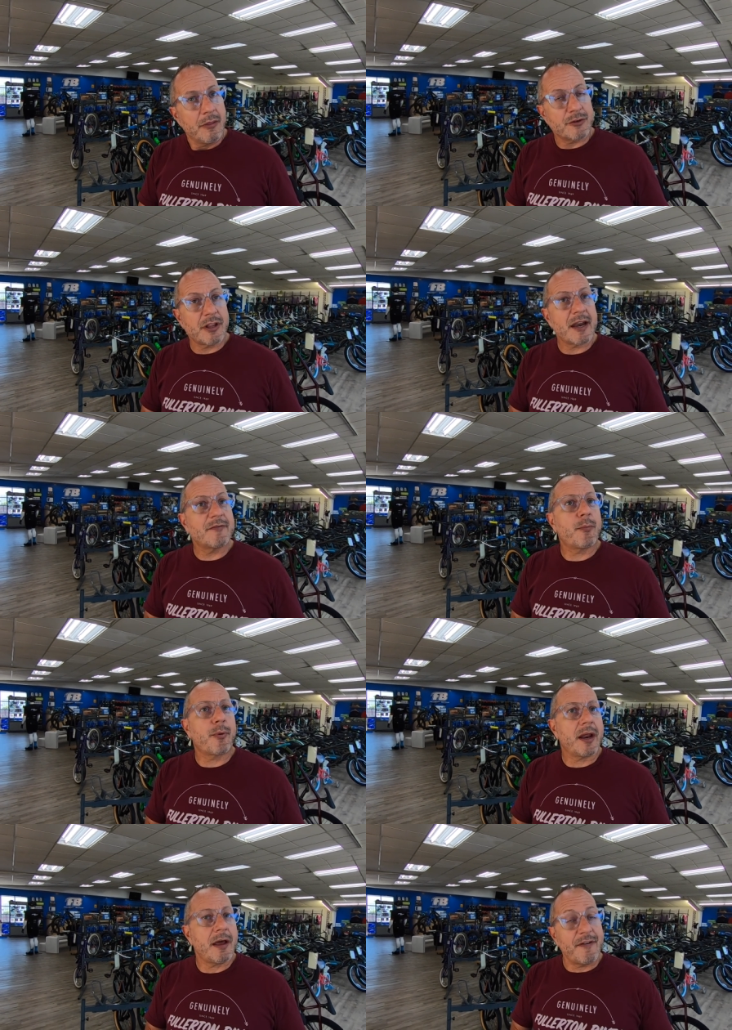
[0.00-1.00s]
There's a lot of
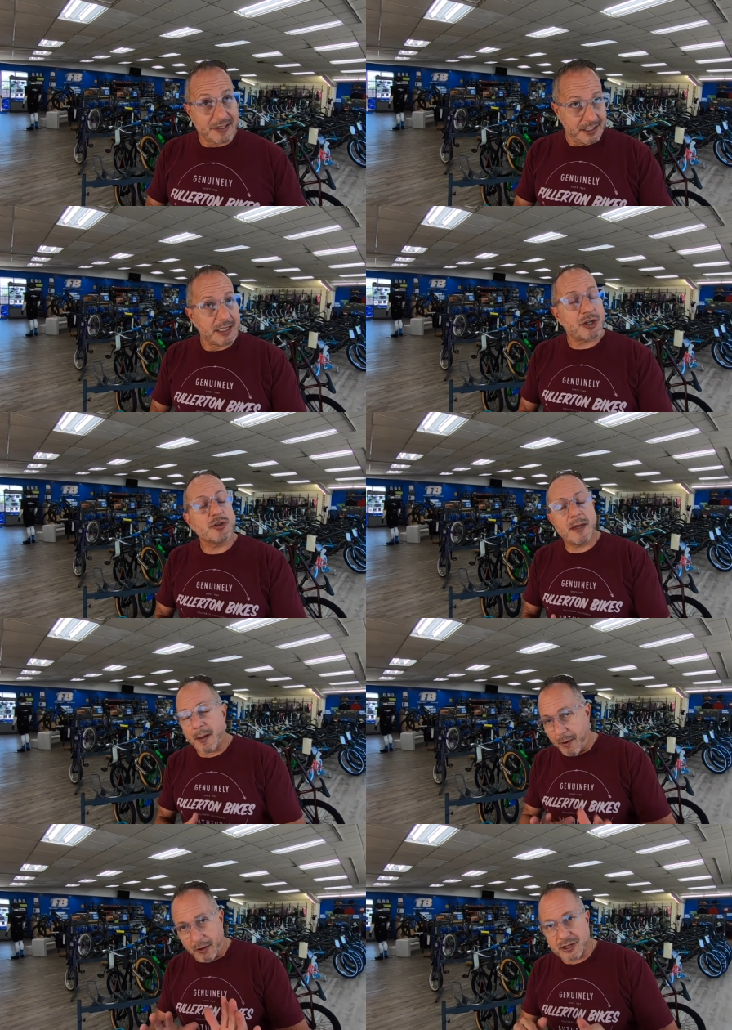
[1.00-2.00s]
different brands. Aventon, yeah. Excuse me,
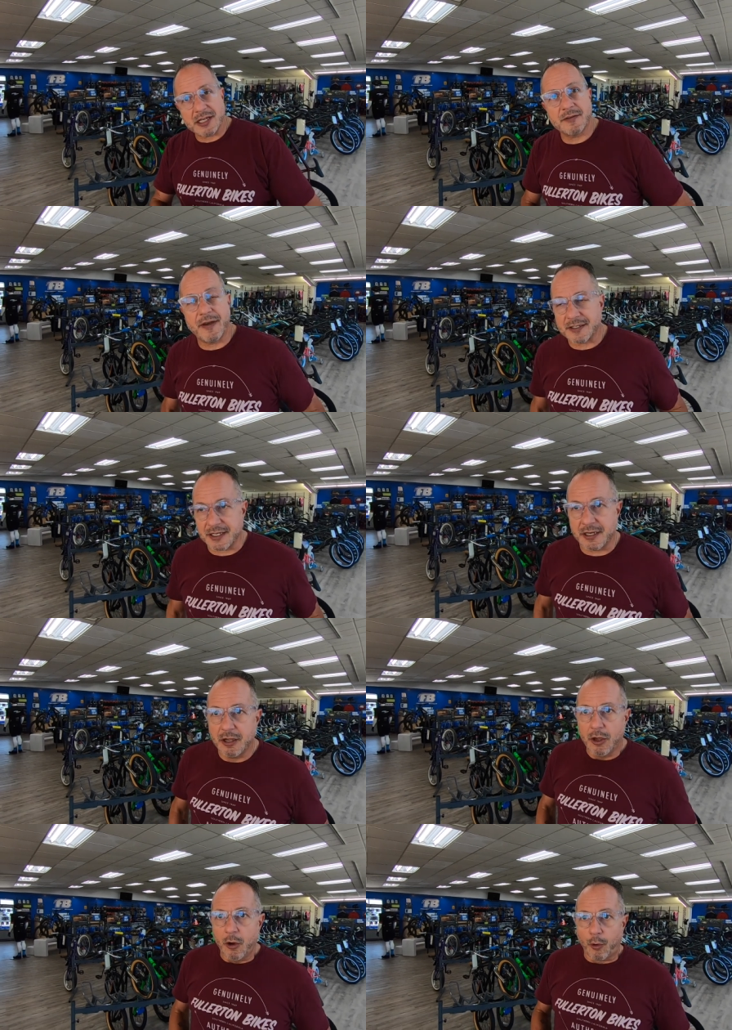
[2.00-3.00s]
I apologize. Aventon,
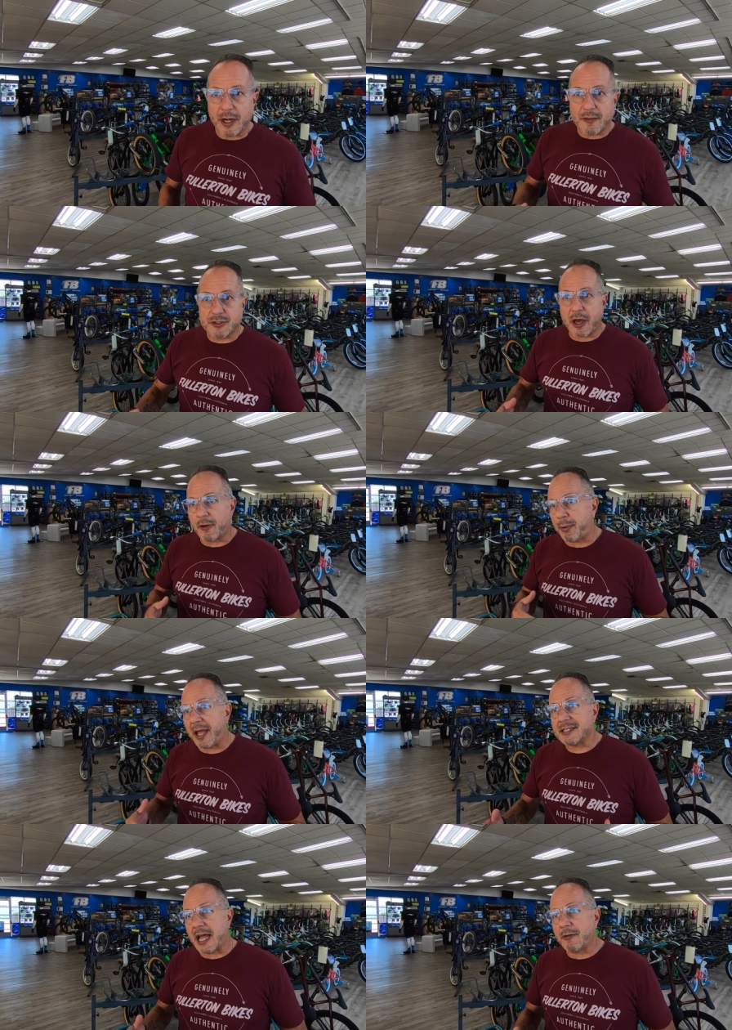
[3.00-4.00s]
or any of those other
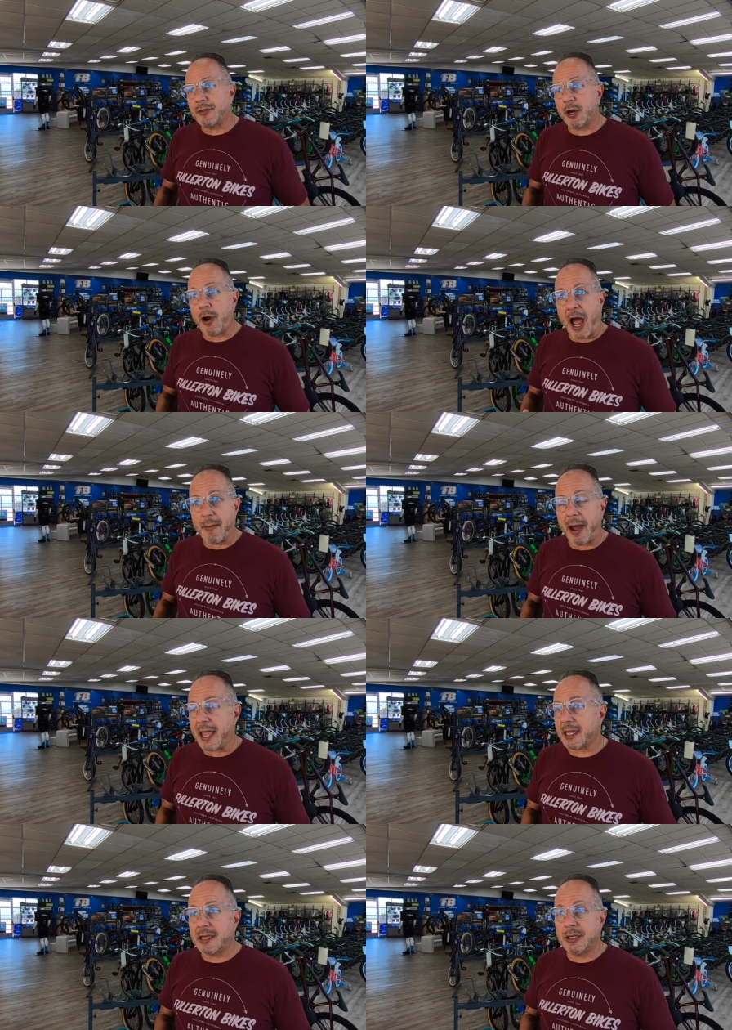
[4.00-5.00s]
brands out there. High
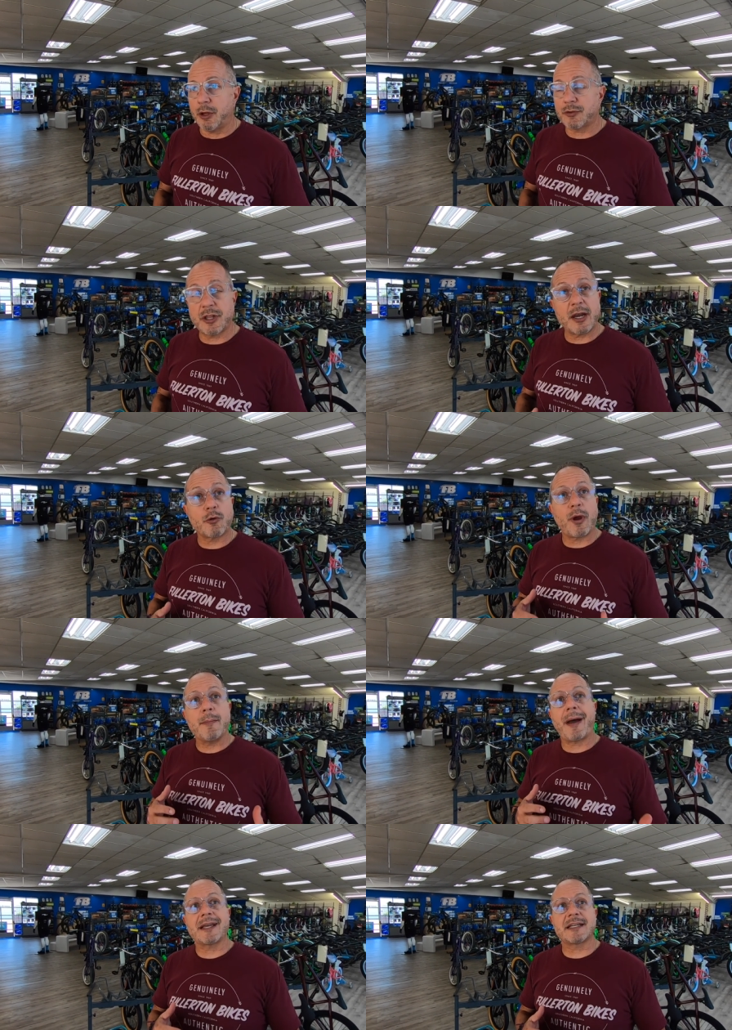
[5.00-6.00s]
Bike, you know, there's a lot of
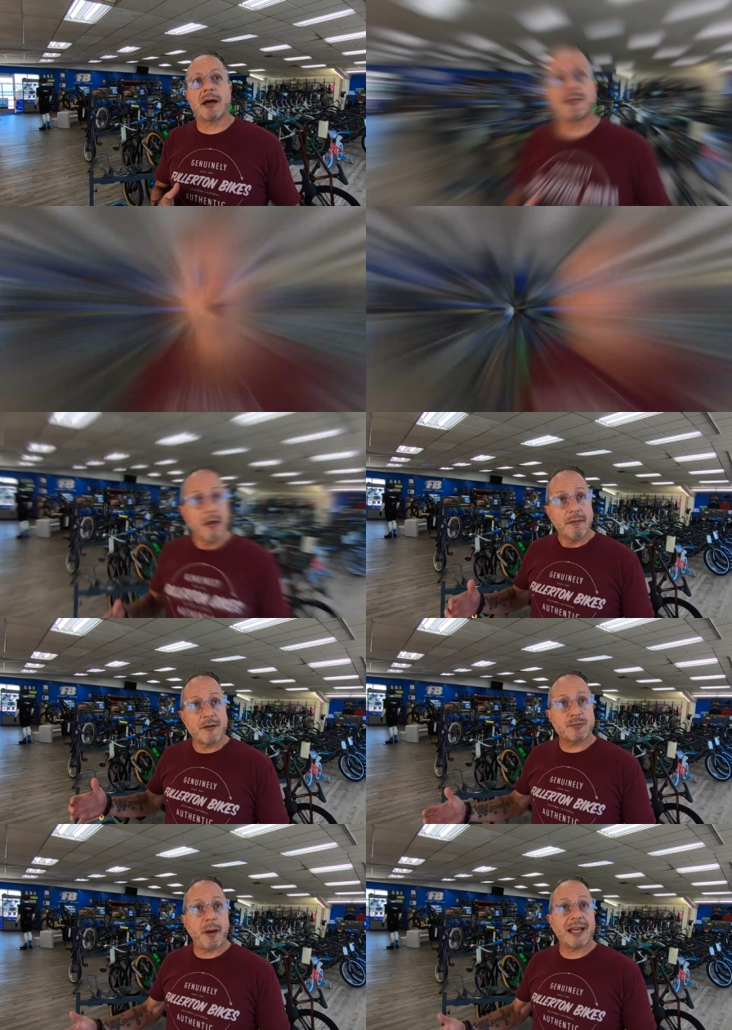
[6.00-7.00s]
great bikes out there. But
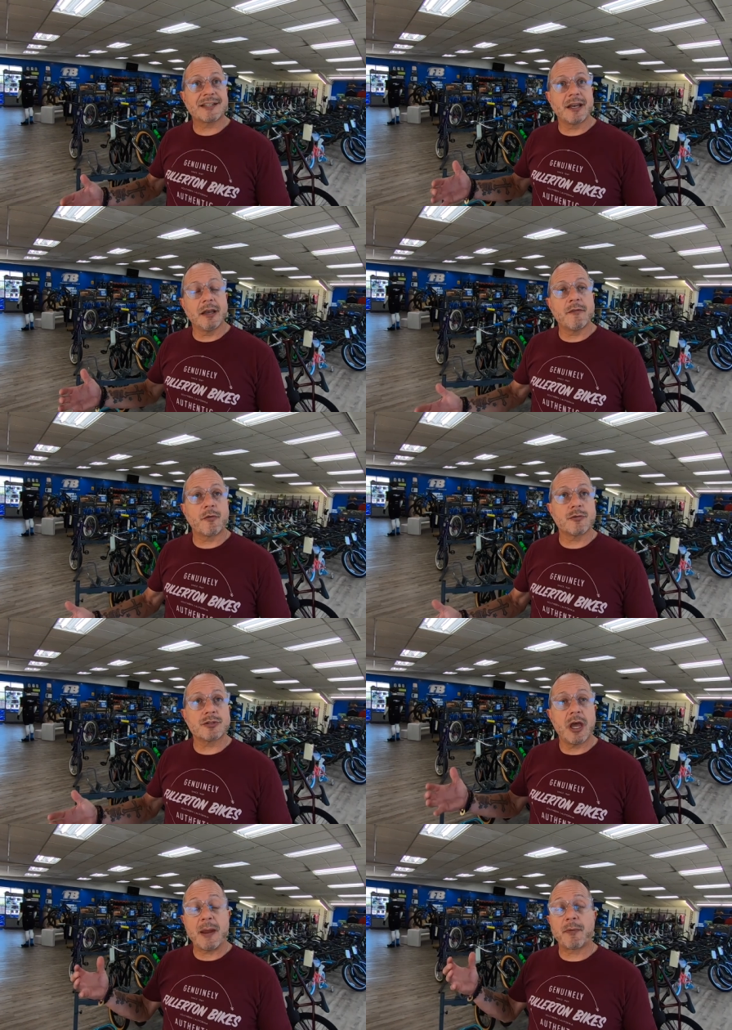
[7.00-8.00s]
this bike
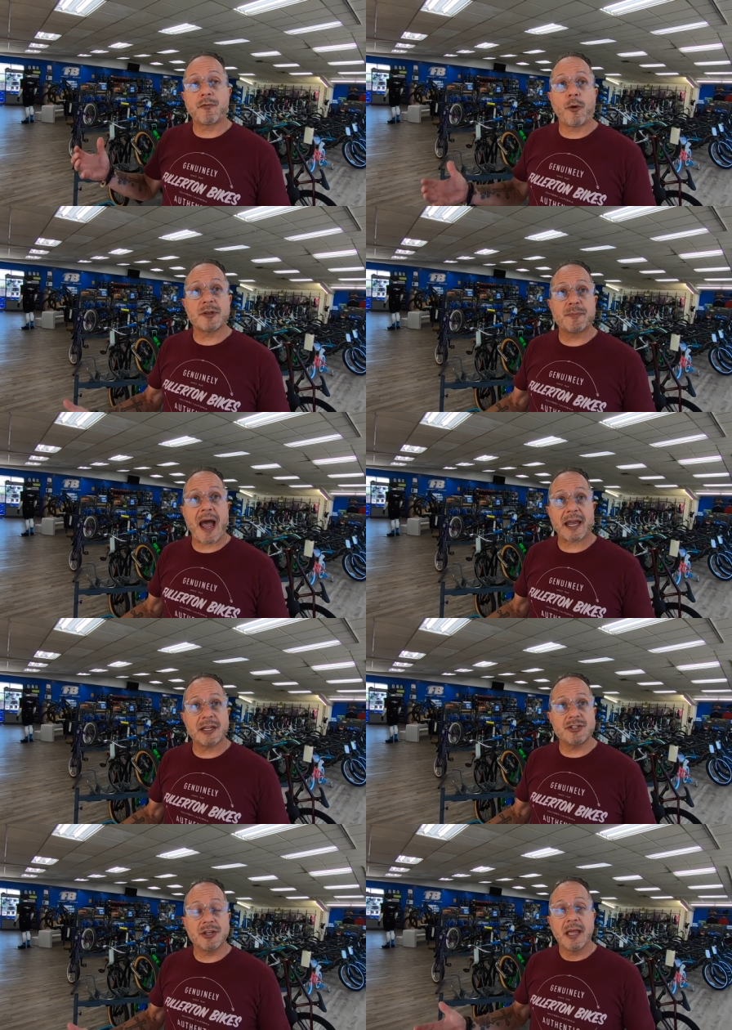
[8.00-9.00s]
delivers a performance
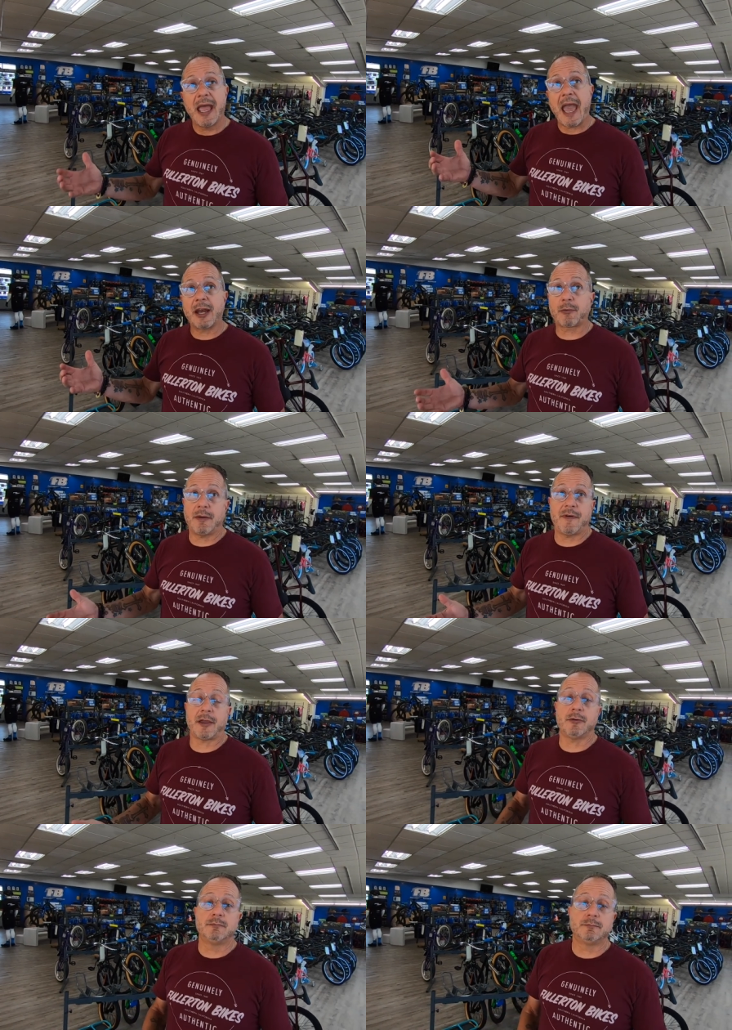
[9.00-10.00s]
package and a great
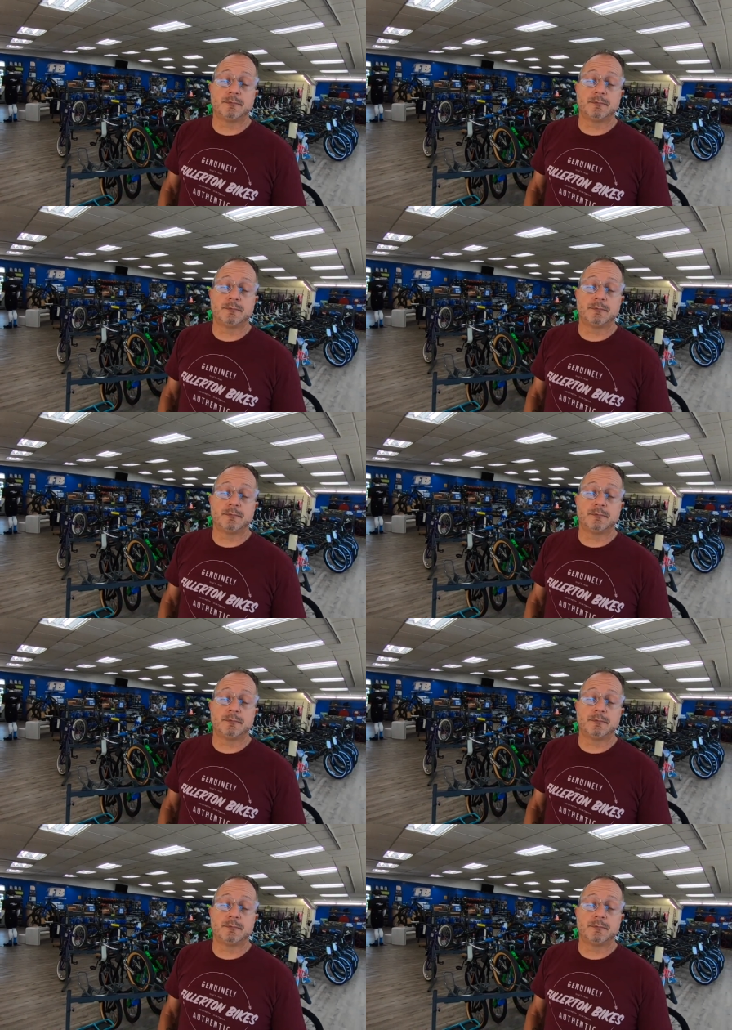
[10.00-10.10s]
value.